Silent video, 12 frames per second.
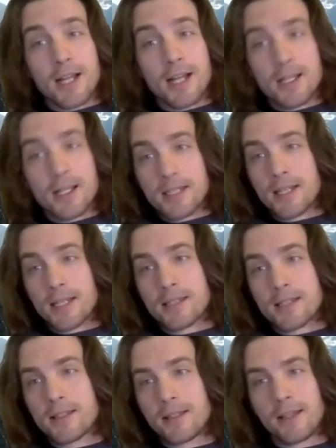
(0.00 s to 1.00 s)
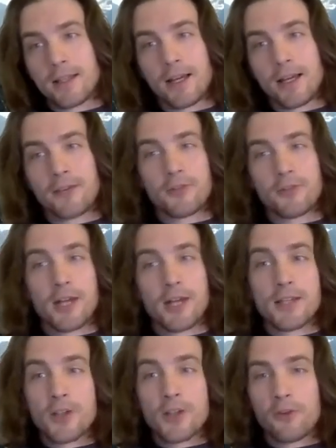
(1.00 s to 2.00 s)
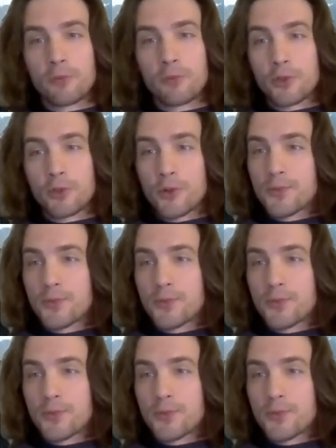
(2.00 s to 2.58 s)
exist for non-solvable groups.